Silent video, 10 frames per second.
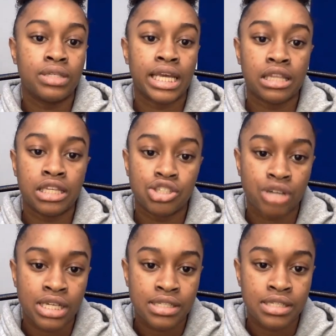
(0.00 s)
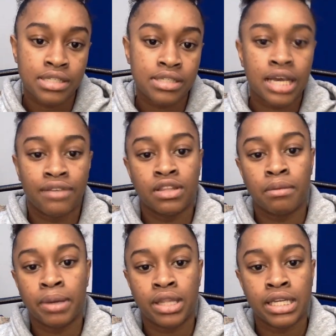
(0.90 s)
daily stresses have the
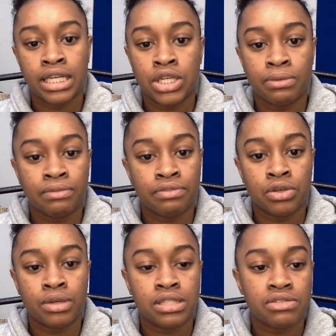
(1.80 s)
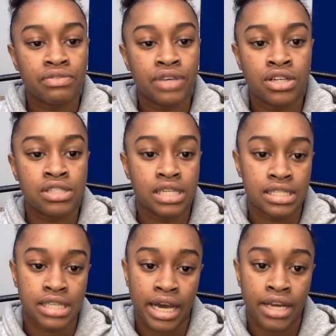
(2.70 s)
ability to influence fears and
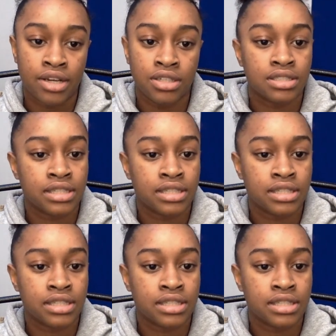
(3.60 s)
desires